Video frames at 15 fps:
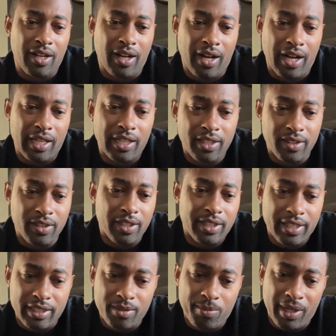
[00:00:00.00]
I literally
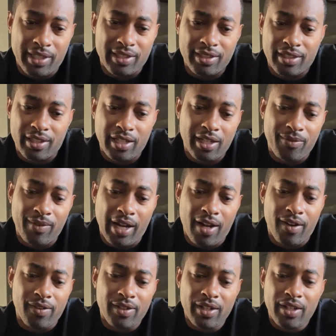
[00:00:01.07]
expected to come
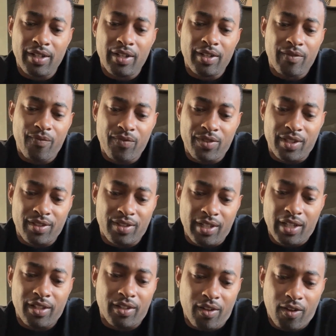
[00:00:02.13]
out to
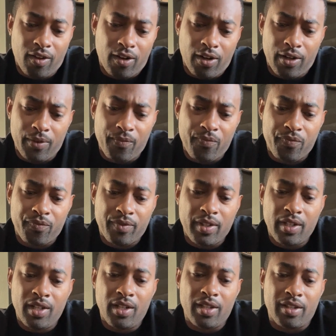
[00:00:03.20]
sell a car
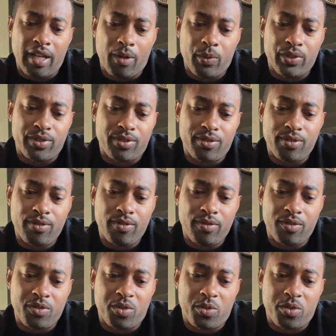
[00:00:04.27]
that was
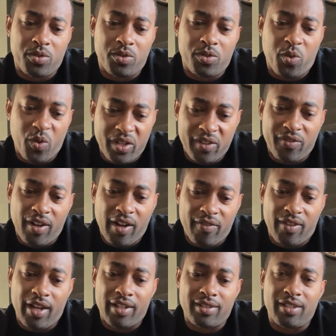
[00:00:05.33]
$25,000
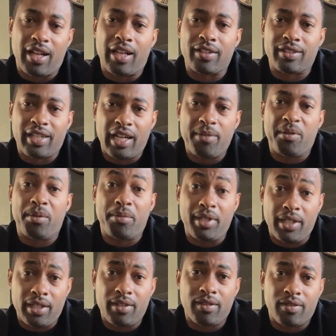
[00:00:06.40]

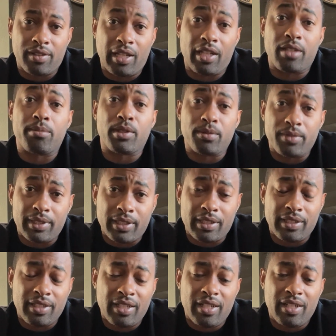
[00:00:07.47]
KBB, Kelly Blue Book.